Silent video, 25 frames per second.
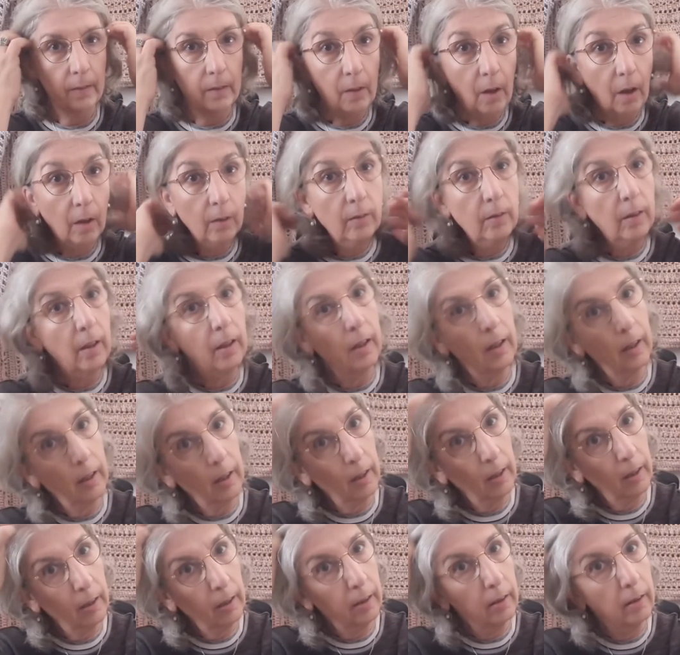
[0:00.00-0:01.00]

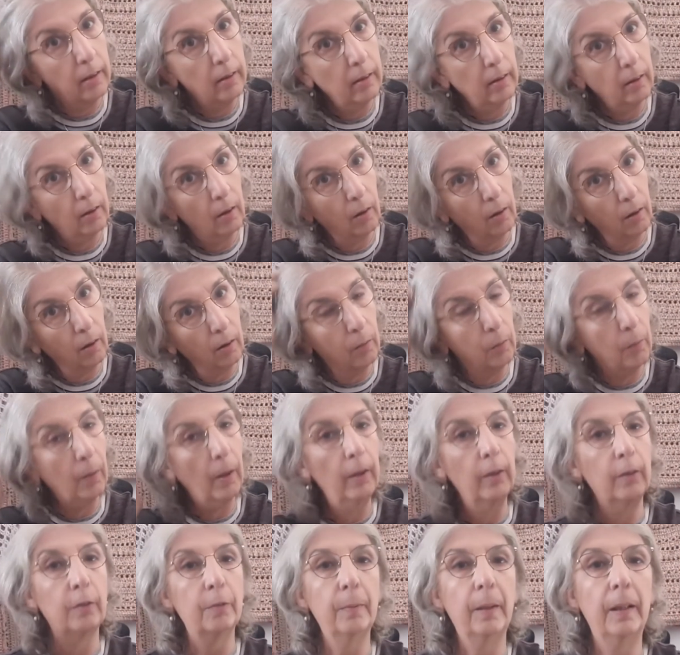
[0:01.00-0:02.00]
daughter,
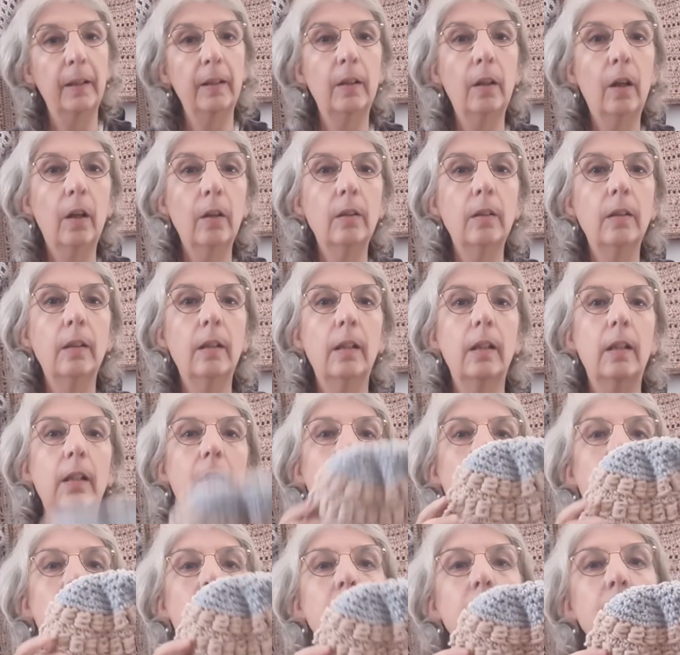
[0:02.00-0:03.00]
one of my
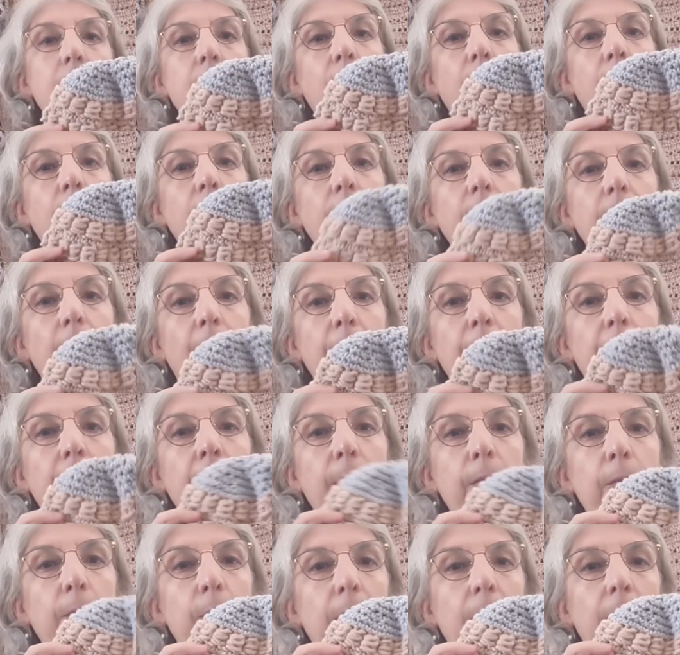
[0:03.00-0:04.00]
daughters, or
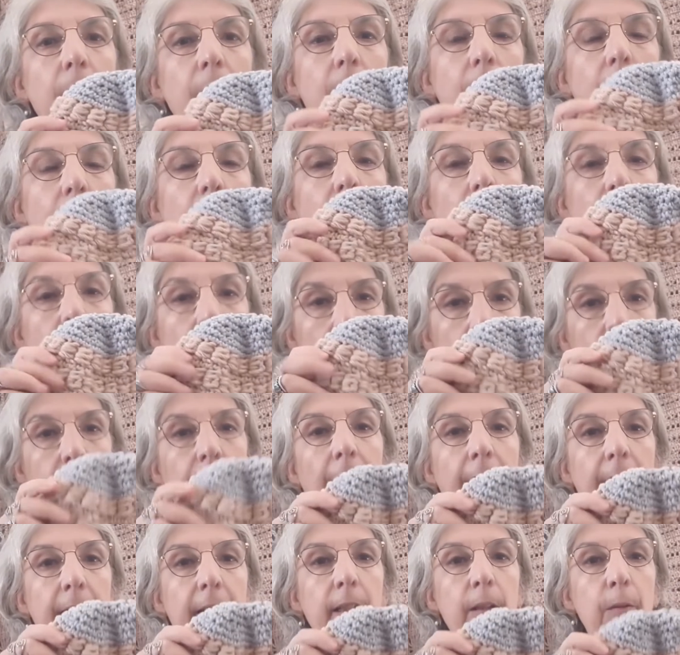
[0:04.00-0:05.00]
somebody will
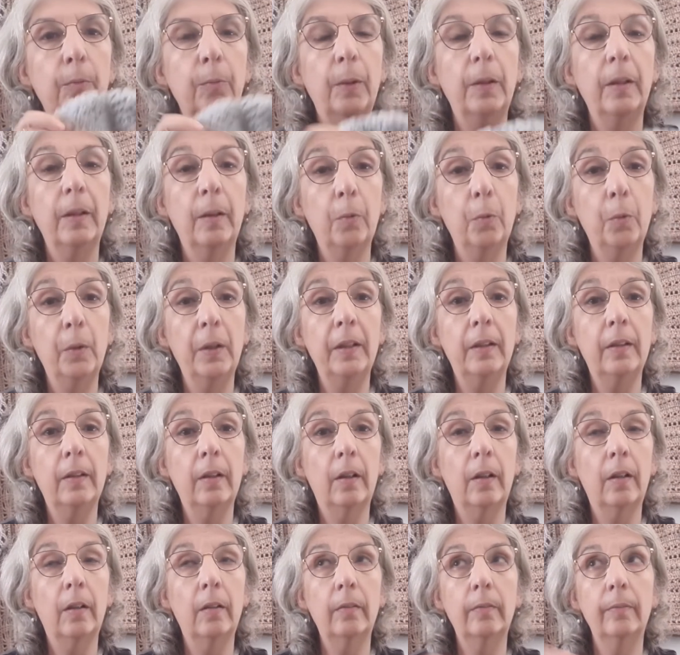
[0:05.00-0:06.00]
take it when the
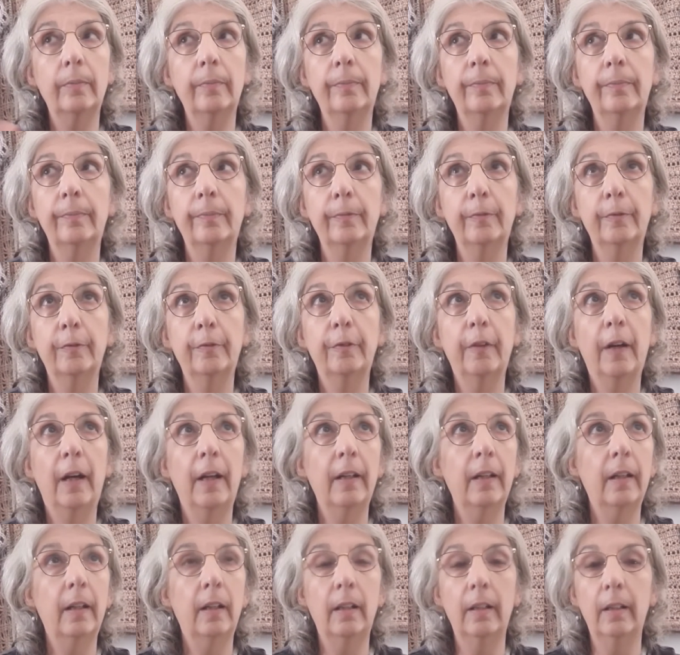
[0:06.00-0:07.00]
winter
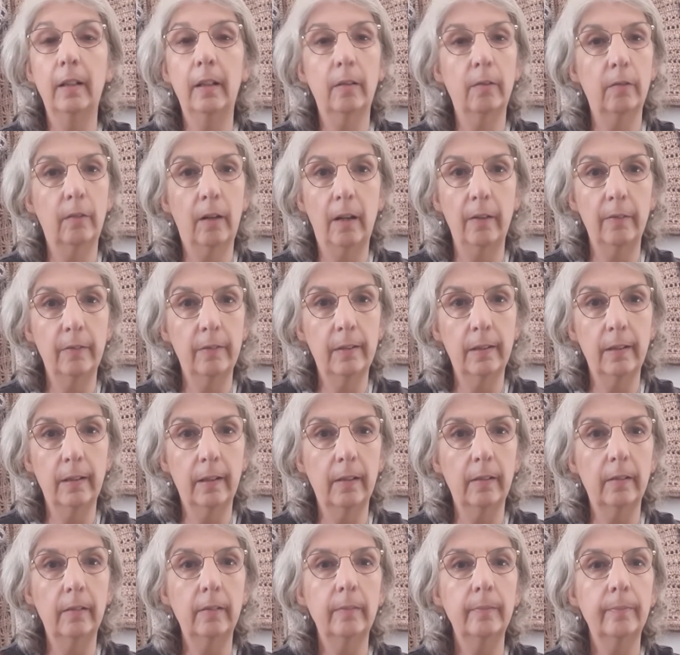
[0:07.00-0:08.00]
finally arrives
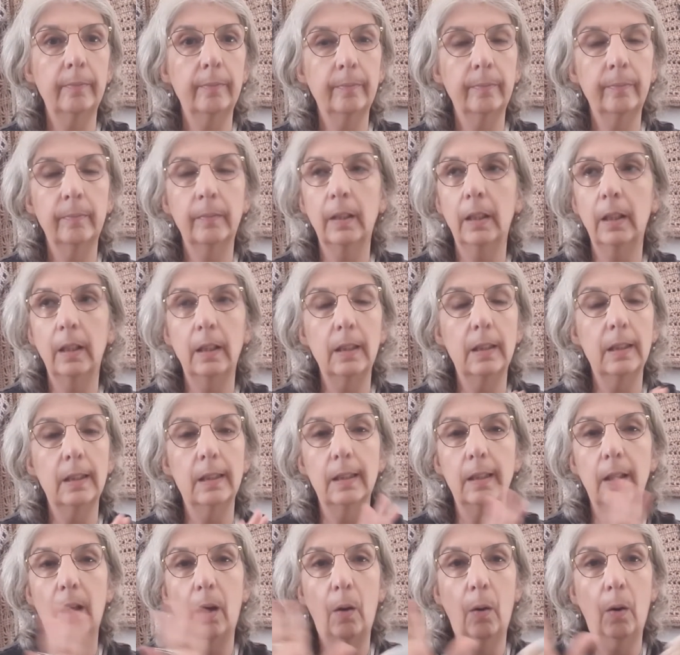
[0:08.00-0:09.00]
here.
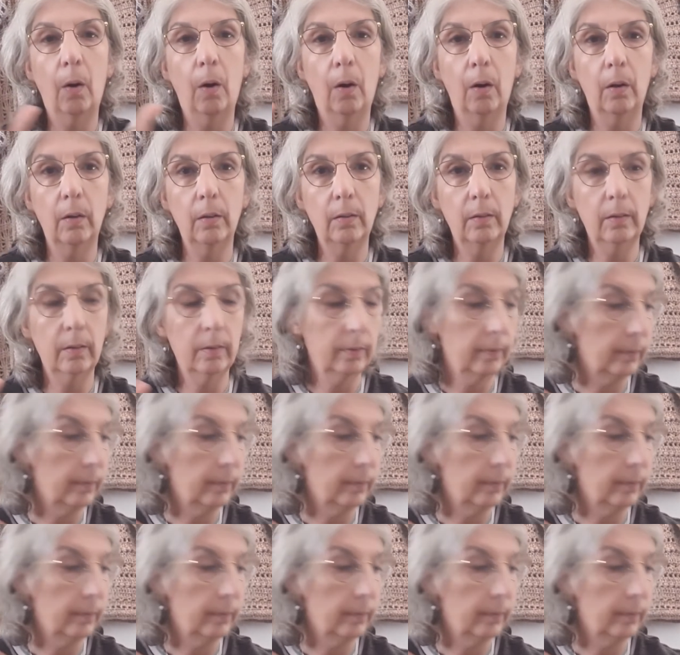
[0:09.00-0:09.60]
It's so hot.